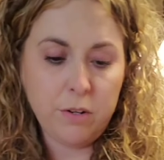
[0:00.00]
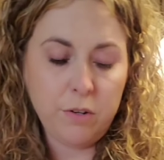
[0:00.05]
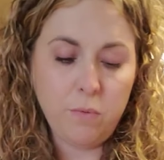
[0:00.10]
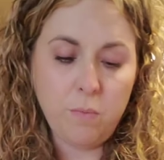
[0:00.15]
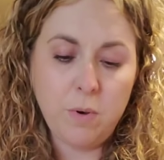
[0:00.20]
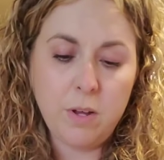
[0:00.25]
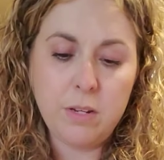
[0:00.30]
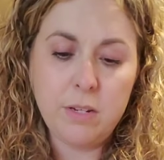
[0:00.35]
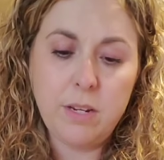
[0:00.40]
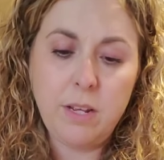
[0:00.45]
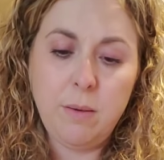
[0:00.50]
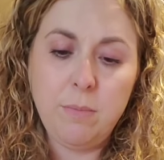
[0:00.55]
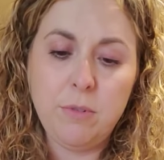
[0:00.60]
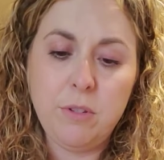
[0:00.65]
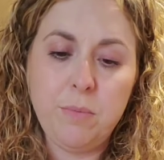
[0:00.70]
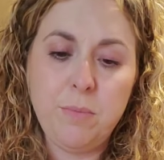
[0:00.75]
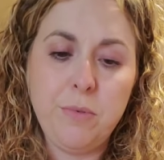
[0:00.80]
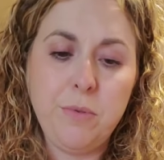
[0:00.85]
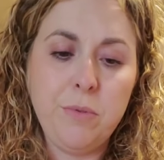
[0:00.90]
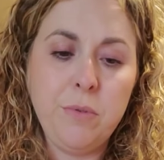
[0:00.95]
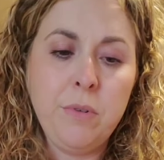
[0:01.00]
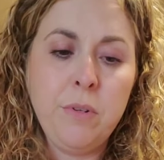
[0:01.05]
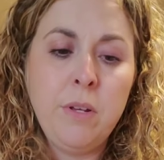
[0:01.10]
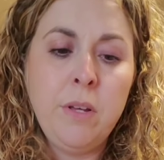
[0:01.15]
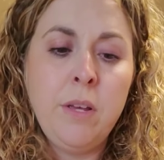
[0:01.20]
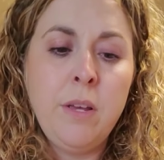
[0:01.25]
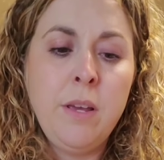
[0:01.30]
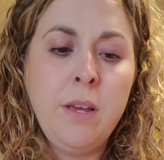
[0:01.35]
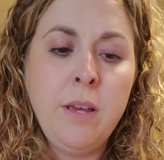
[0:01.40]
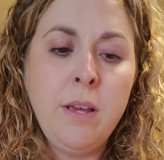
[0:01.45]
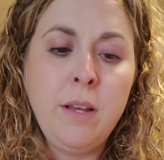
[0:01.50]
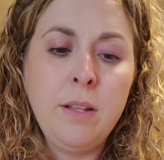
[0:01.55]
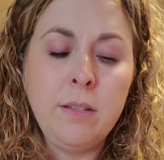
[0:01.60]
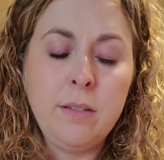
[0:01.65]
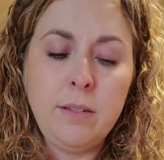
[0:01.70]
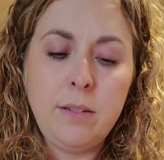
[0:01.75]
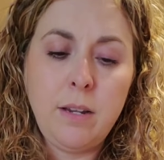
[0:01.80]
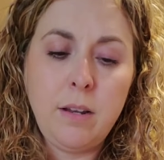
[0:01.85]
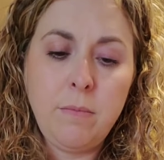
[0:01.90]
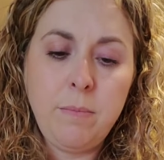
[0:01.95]
do 1 tablespoon
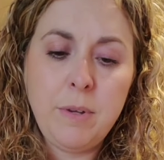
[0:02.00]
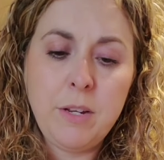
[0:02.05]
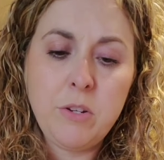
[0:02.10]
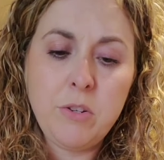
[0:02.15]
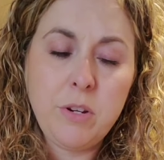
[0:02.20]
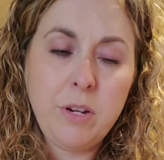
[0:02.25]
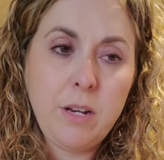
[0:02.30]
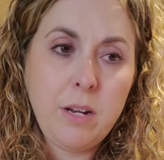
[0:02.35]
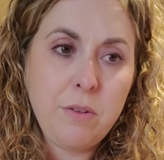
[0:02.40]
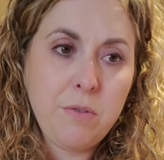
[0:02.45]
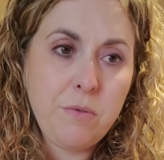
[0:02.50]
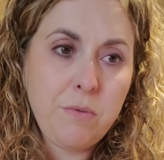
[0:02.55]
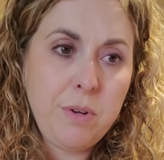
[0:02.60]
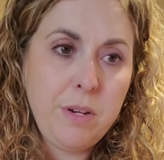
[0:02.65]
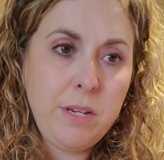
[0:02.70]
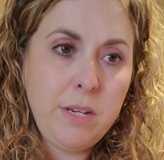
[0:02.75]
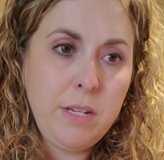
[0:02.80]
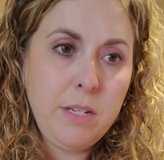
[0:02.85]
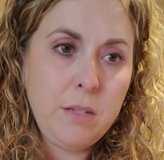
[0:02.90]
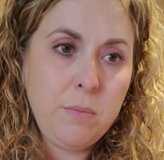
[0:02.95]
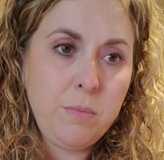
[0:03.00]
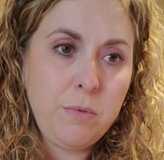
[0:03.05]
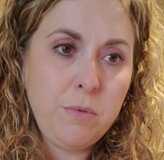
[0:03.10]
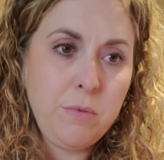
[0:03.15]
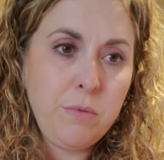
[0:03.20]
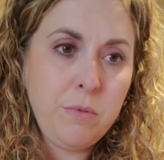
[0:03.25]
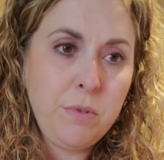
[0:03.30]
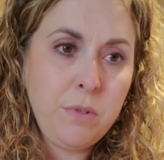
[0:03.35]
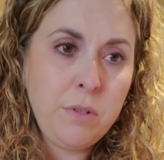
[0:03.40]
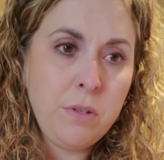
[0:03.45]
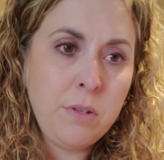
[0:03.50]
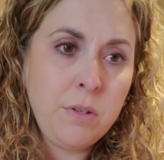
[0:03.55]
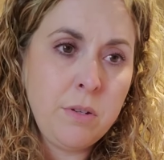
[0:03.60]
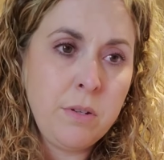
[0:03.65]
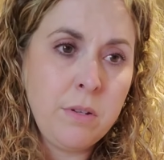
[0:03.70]
instead of measuring out 3 teaspoons.